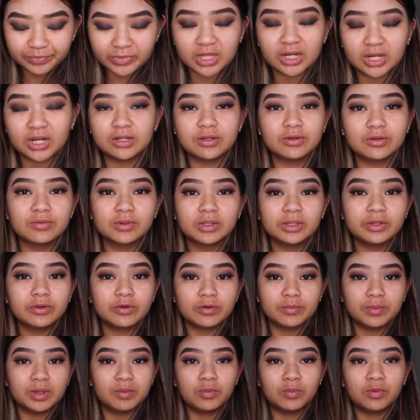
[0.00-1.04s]
and I don't really
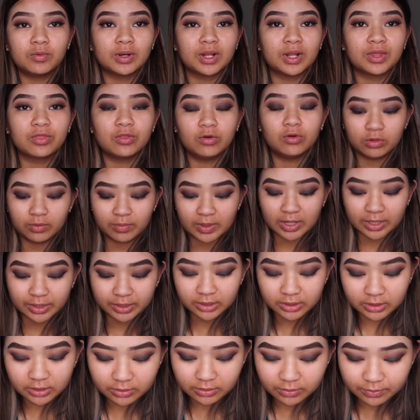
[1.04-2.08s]
remember what I thought about
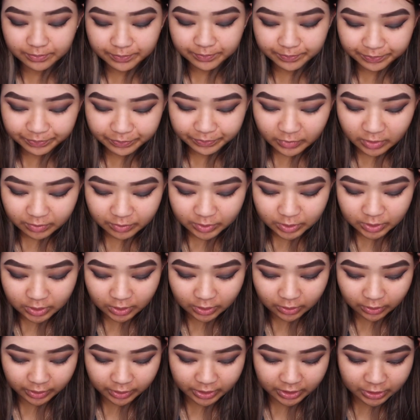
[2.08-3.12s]
it. But I'm just
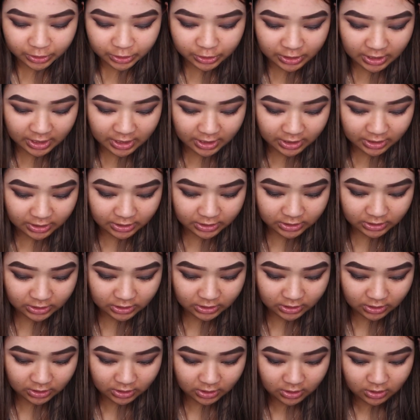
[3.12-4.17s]
gonna look at the
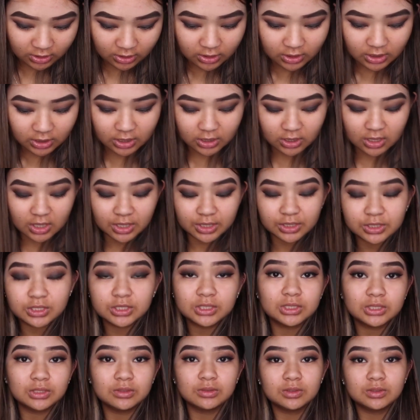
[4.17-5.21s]
shades and kind of
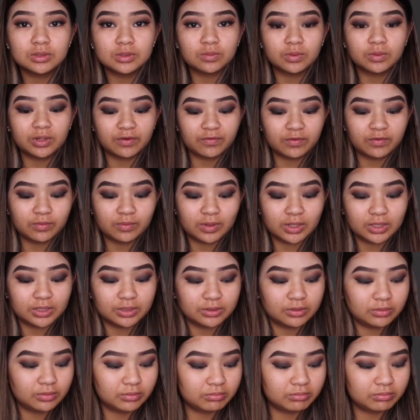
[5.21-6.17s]
just use whatever one